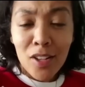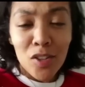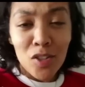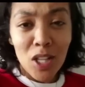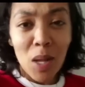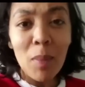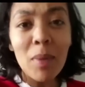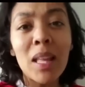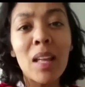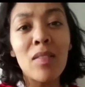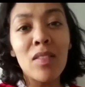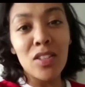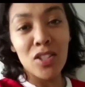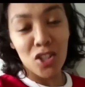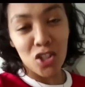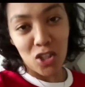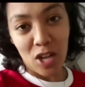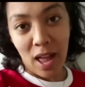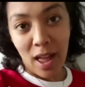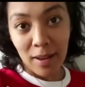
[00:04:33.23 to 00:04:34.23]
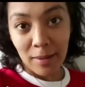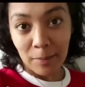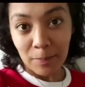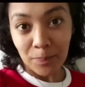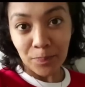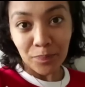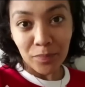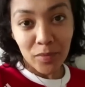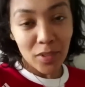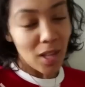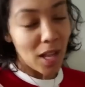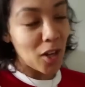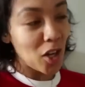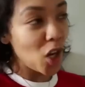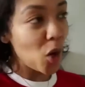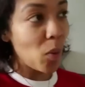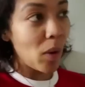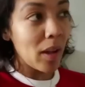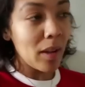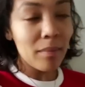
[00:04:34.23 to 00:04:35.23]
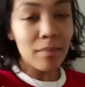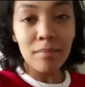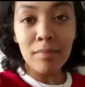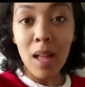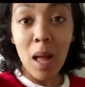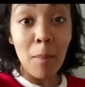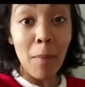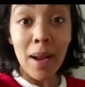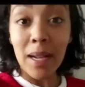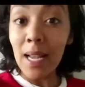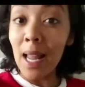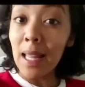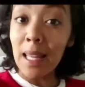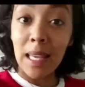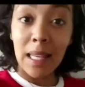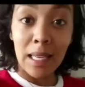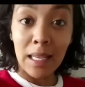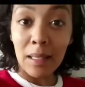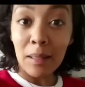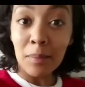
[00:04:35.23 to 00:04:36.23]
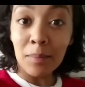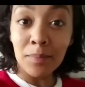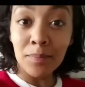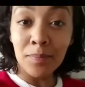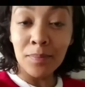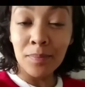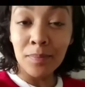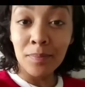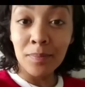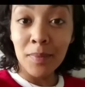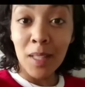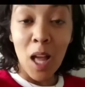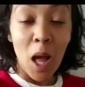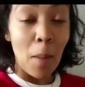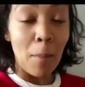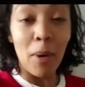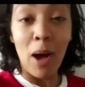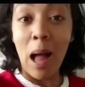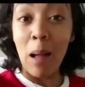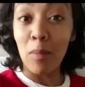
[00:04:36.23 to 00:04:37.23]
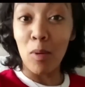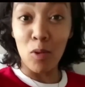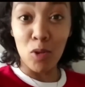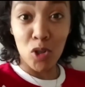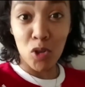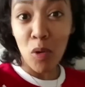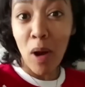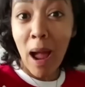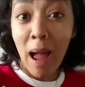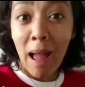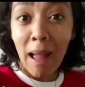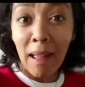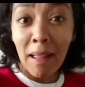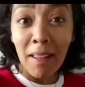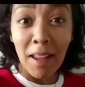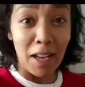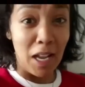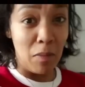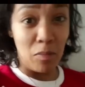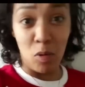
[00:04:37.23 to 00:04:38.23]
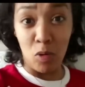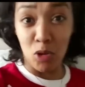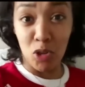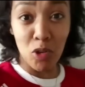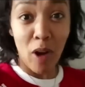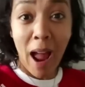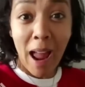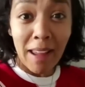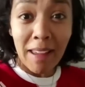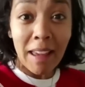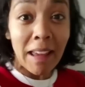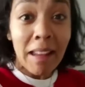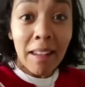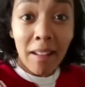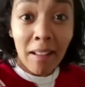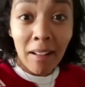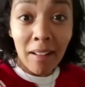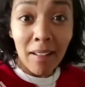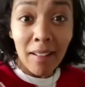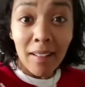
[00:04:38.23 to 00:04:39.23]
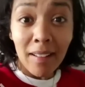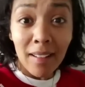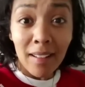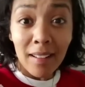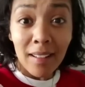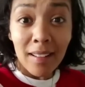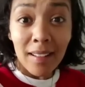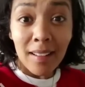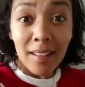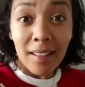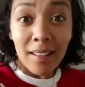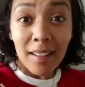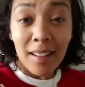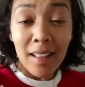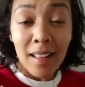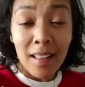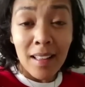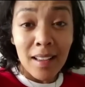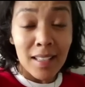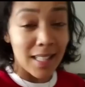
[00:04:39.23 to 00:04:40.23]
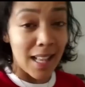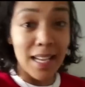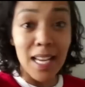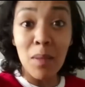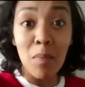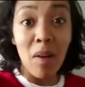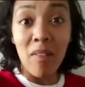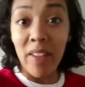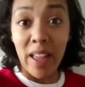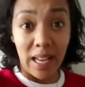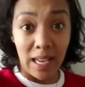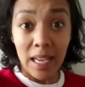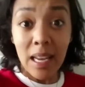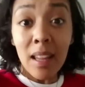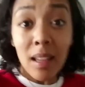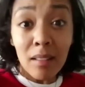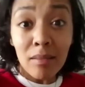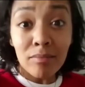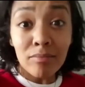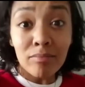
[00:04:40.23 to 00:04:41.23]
So I'm gonna give this a shot. And you know what? I might not get it, but I'm gonna try, and I'm gonna try again. Because I need my vanity.